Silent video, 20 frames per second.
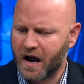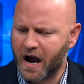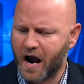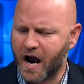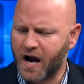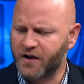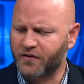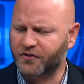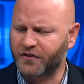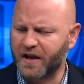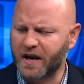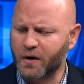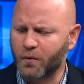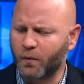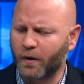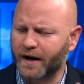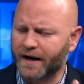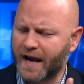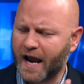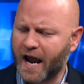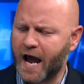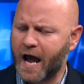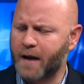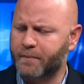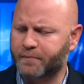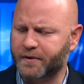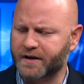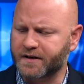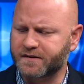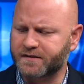I think what
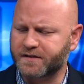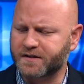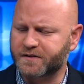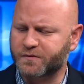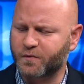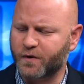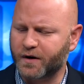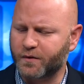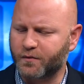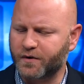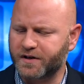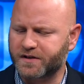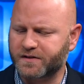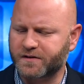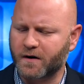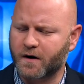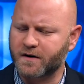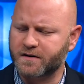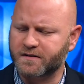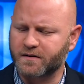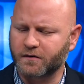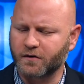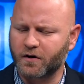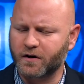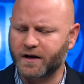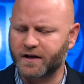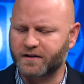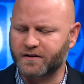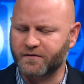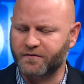happens is when we start to
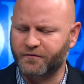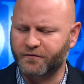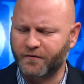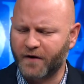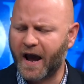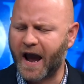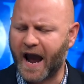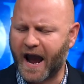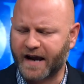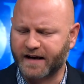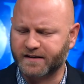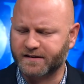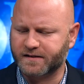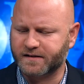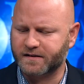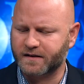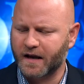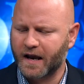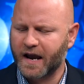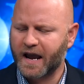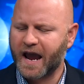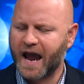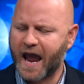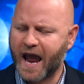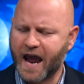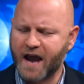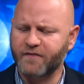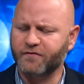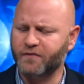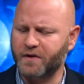look at the facts,
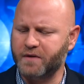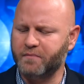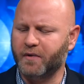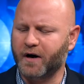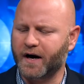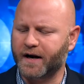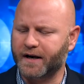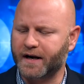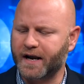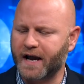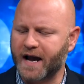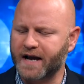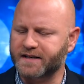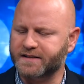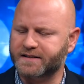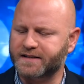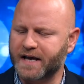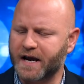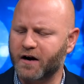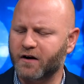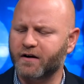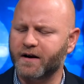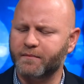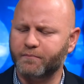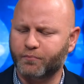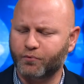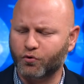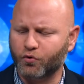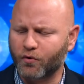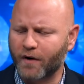everybody has their
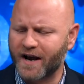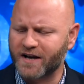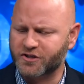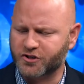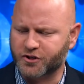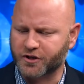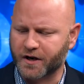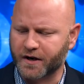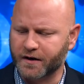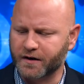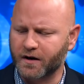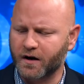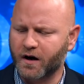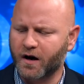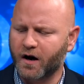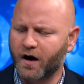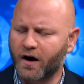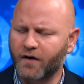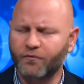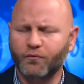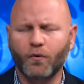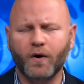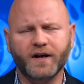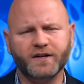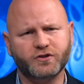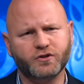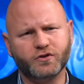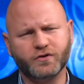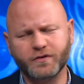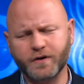impression of
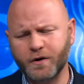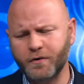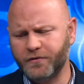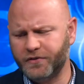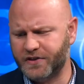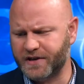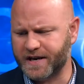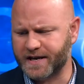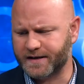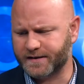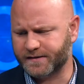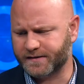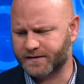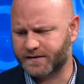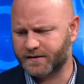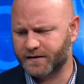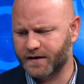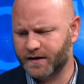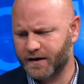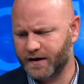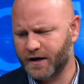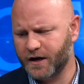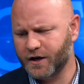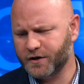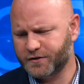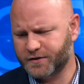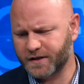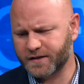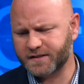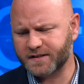what truth is
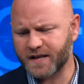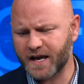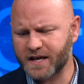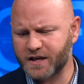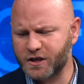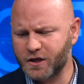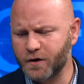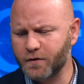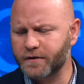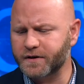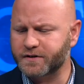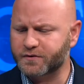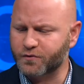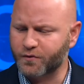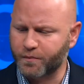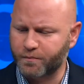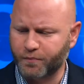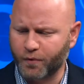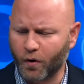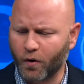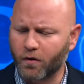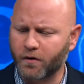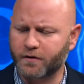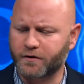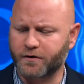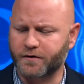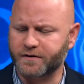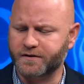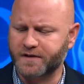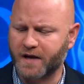just like you as
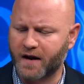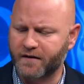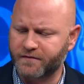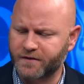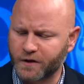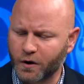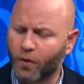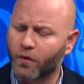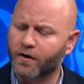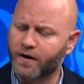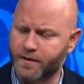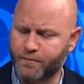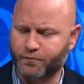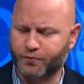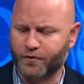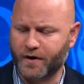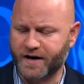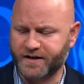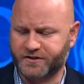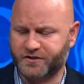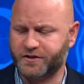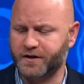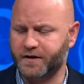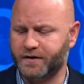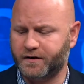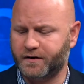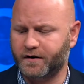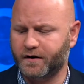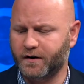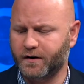reporters have your
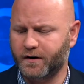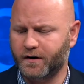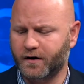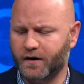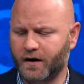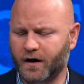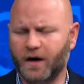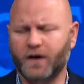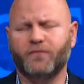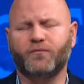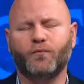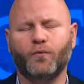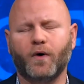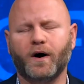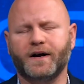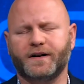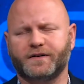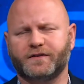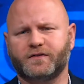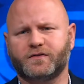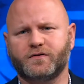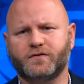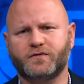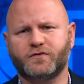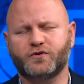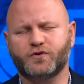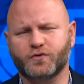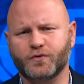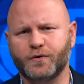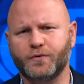impression of what
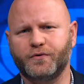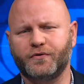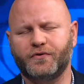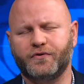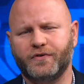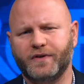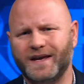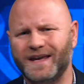truth